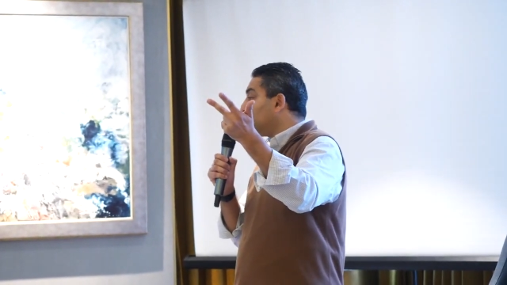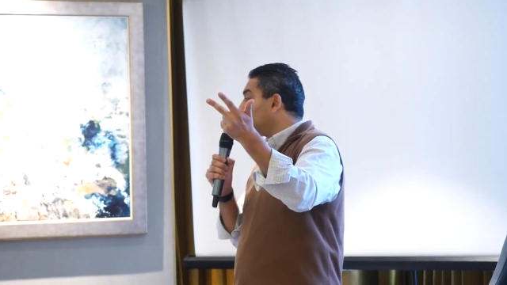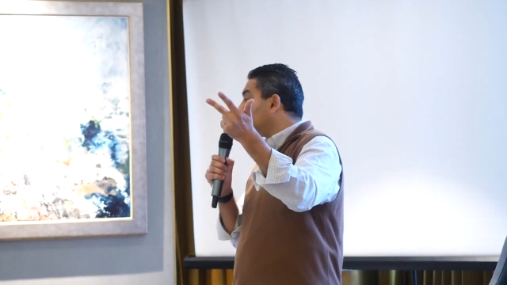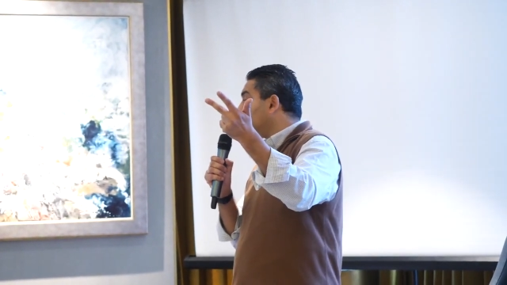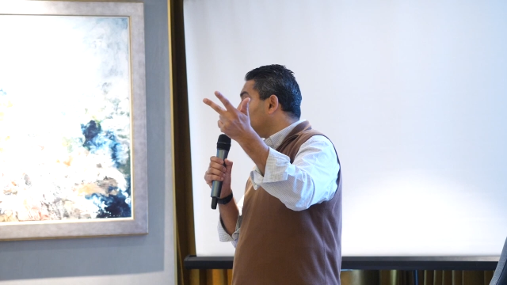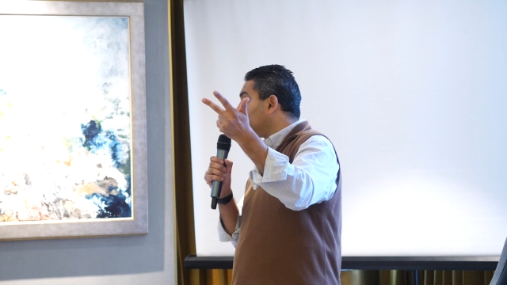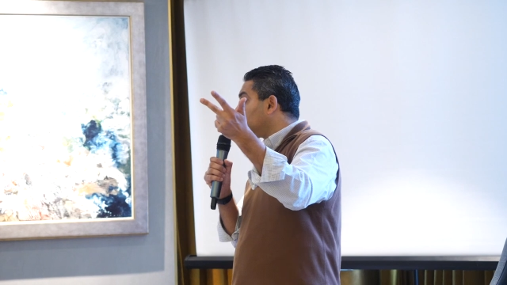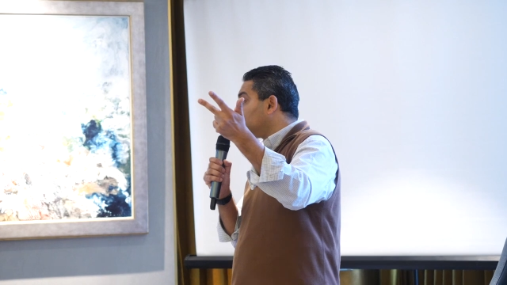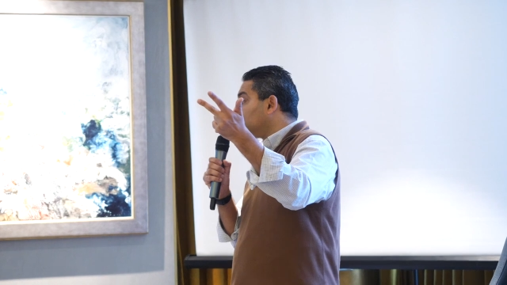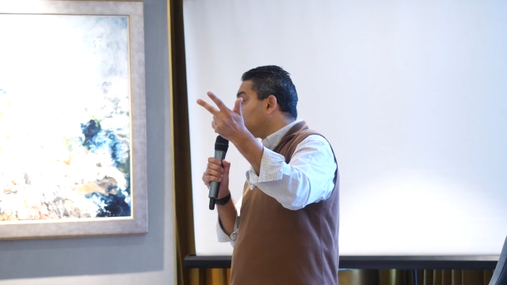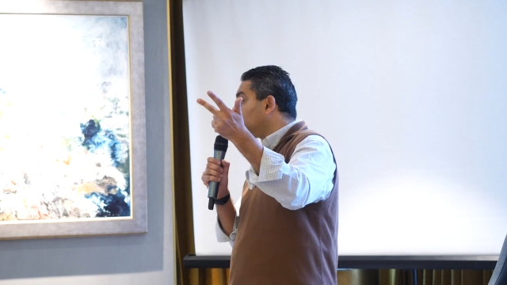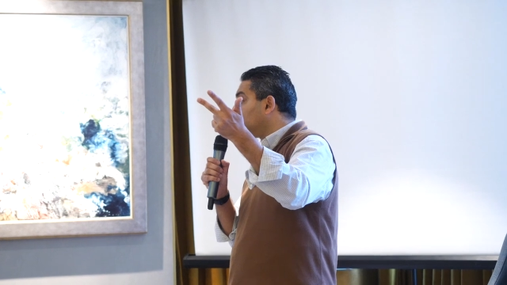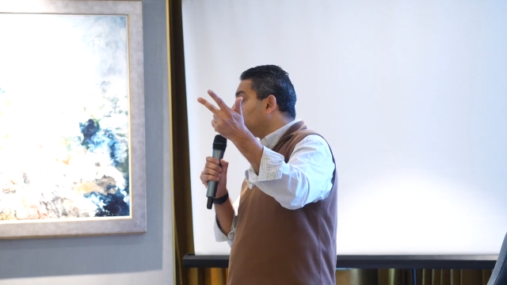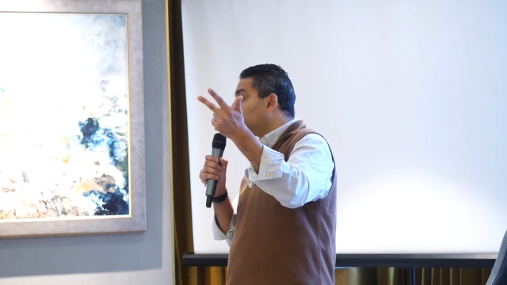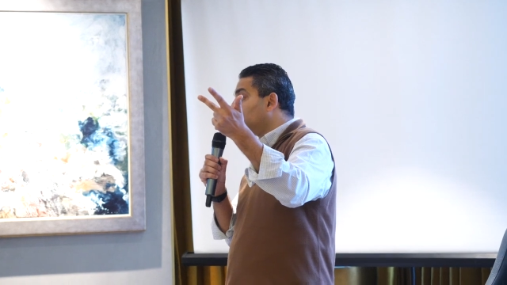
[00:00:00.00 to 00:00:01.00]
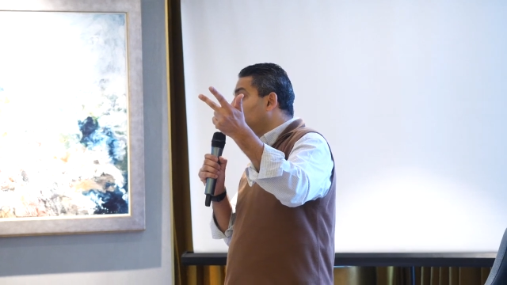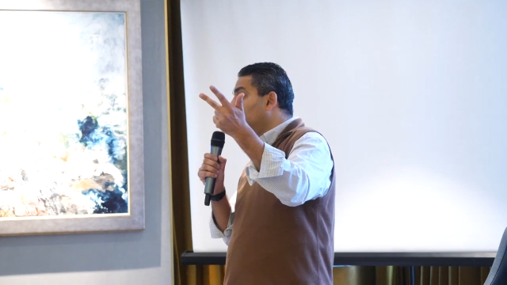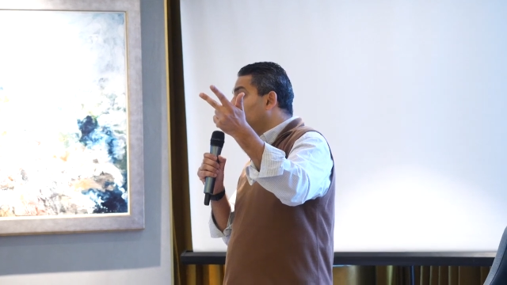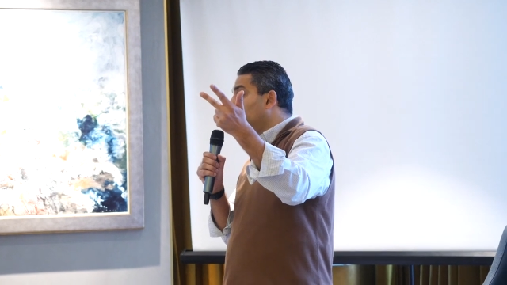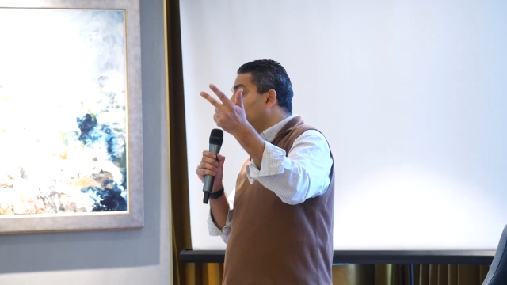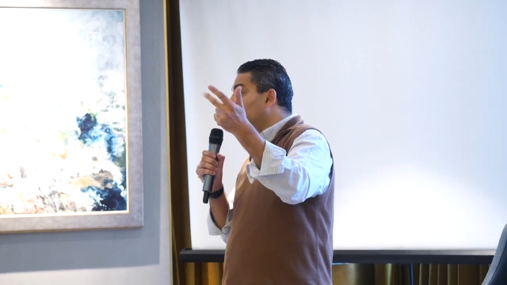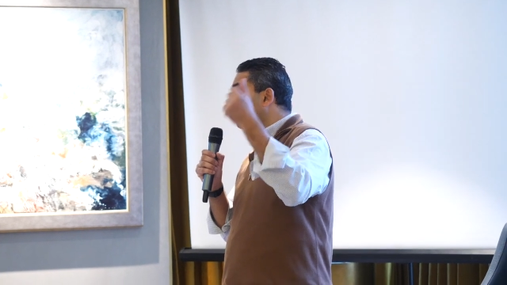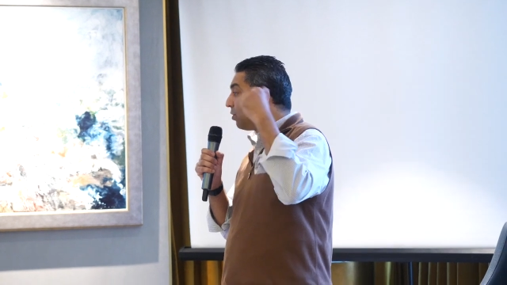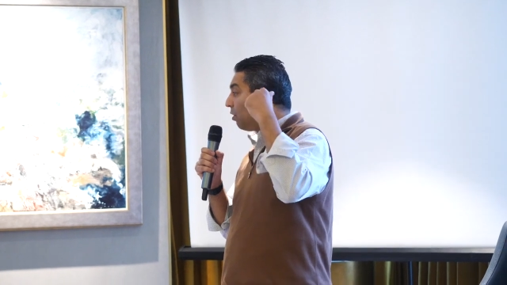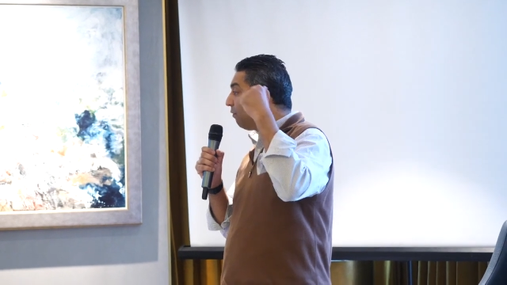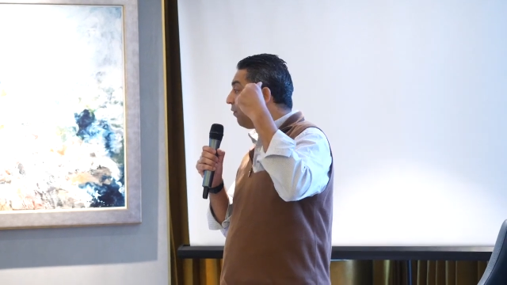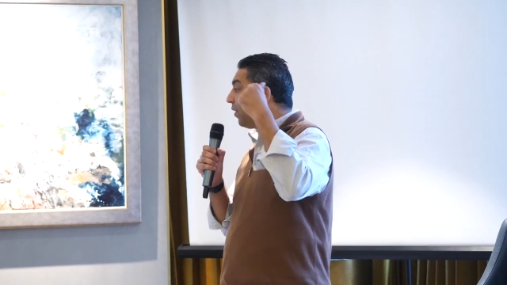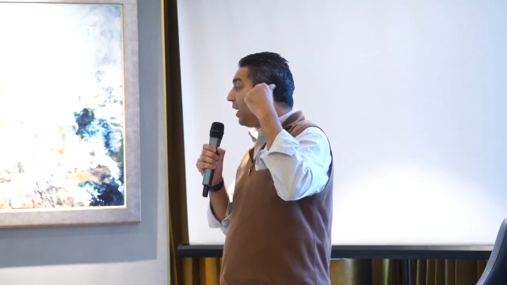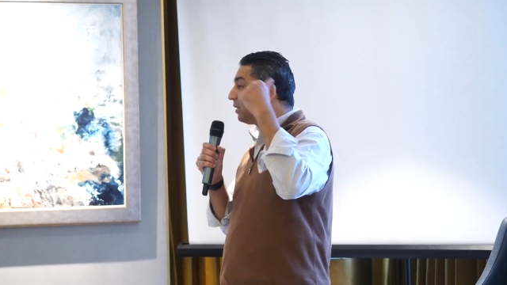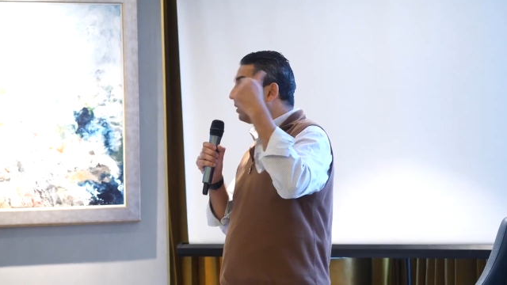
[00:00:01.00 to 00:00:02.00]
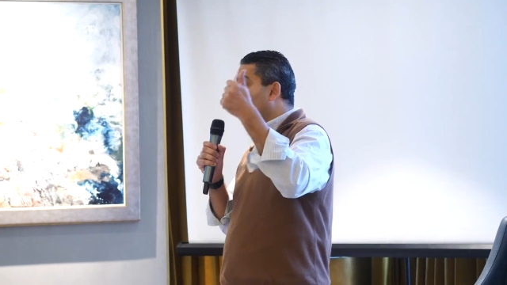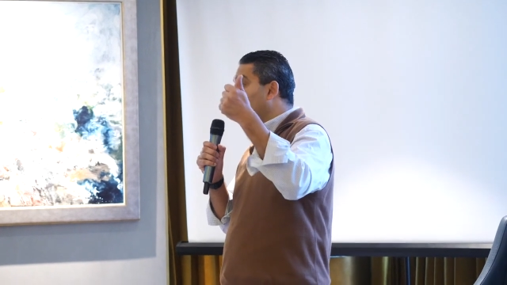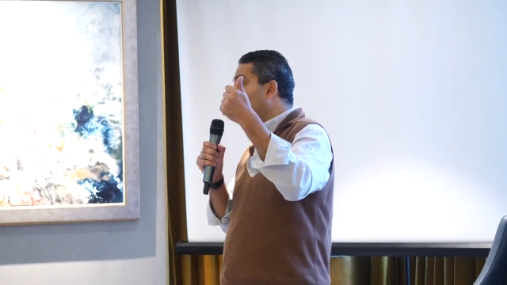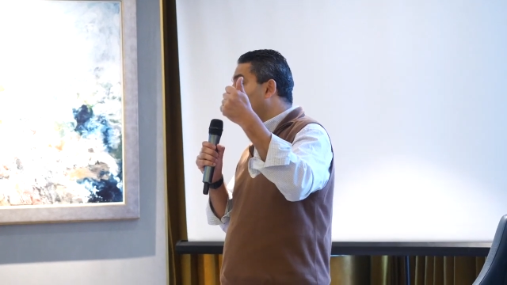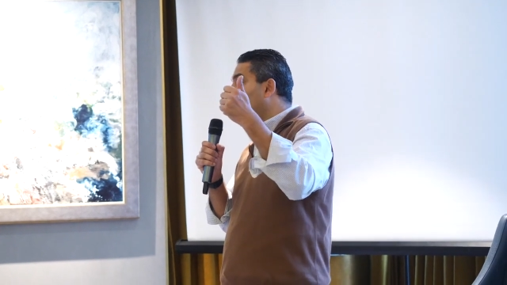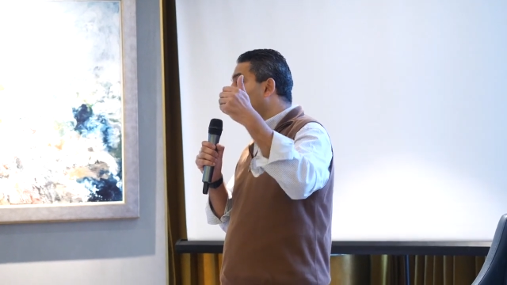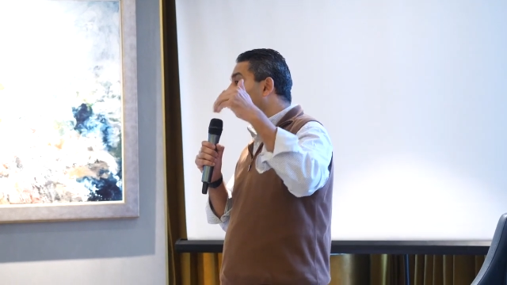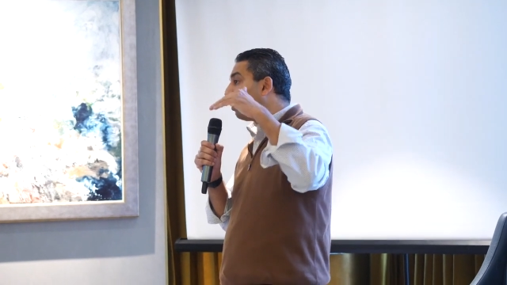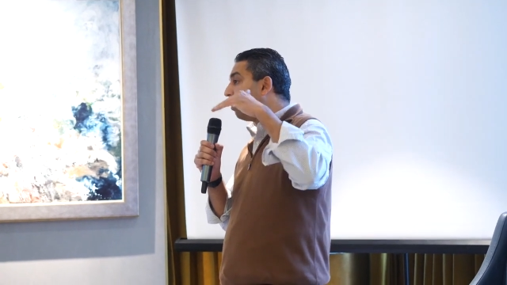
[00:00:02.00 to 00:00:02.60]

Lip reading: customers. Snowflake, same thing.